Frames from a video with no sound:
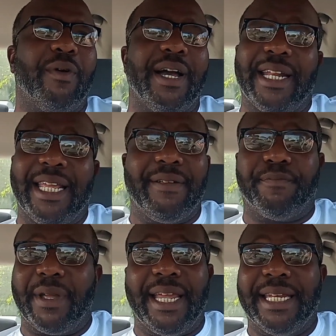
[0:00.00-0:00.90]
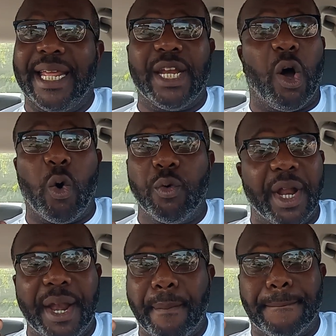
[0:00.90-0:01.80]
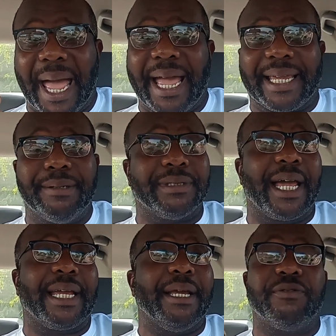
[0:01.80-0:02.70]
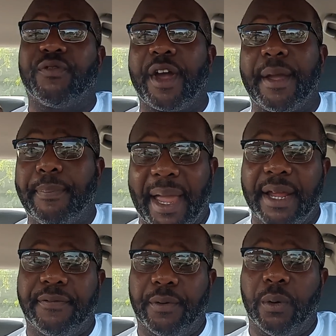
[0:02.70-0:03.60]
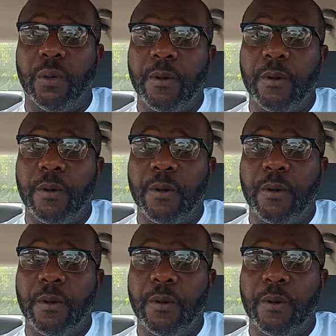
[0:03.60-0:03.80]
And he didn't hold nothing back. He was like, it's very painful.